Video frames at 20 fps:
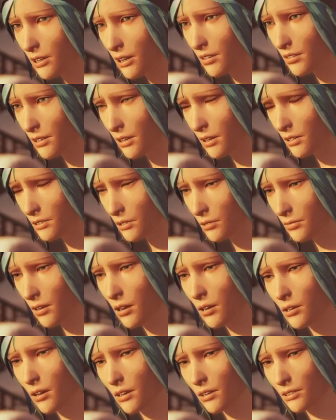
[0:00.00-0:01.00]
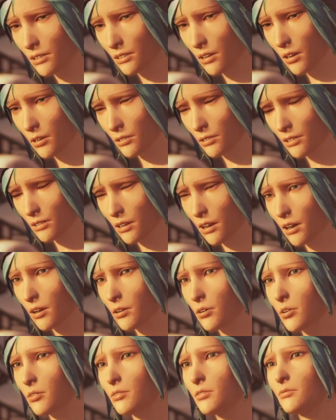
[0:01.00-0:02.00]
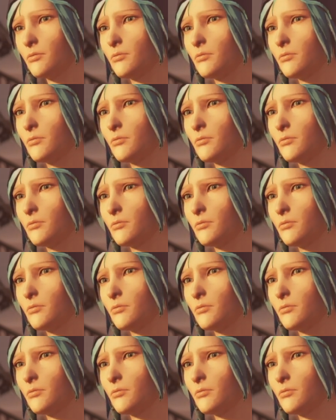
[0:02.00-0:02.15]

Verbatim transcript: I managed to bum rush the door and get the hell out